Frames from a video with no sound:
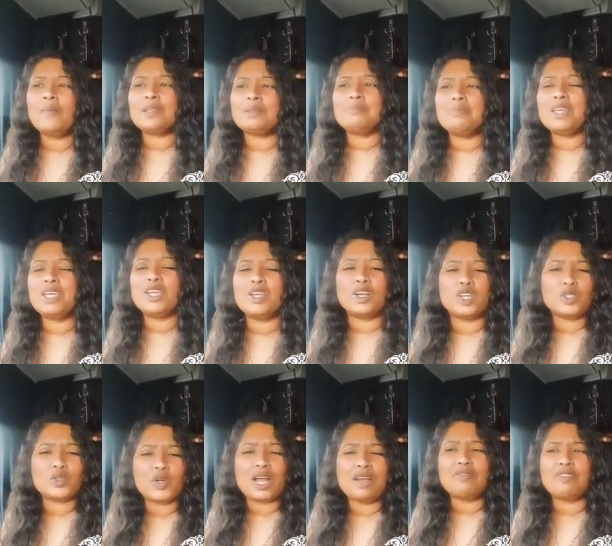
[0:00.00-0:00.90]

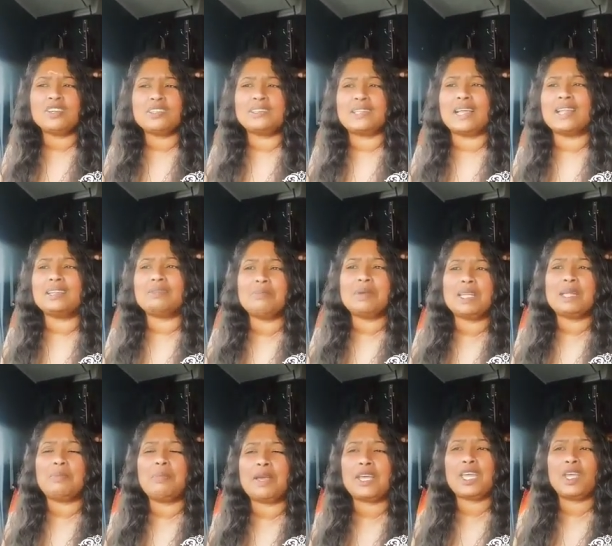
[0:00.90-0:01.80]
And she started
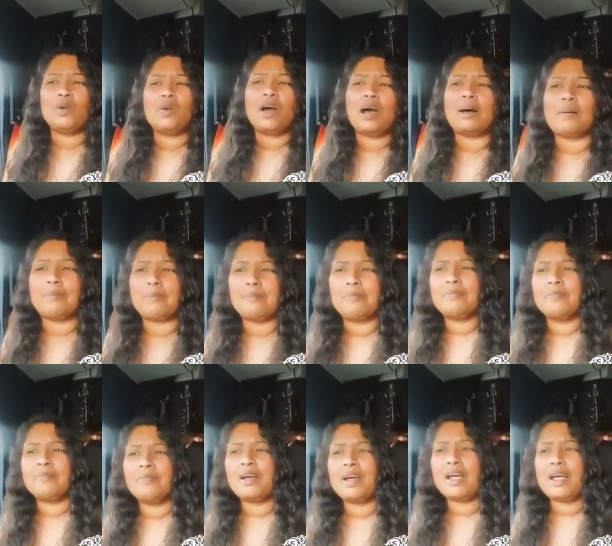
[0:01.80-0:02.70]
messaging me.
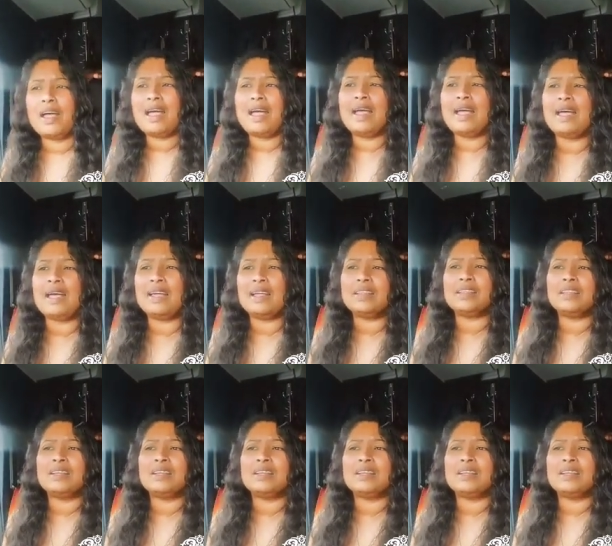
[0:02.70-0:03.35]
And I said, what?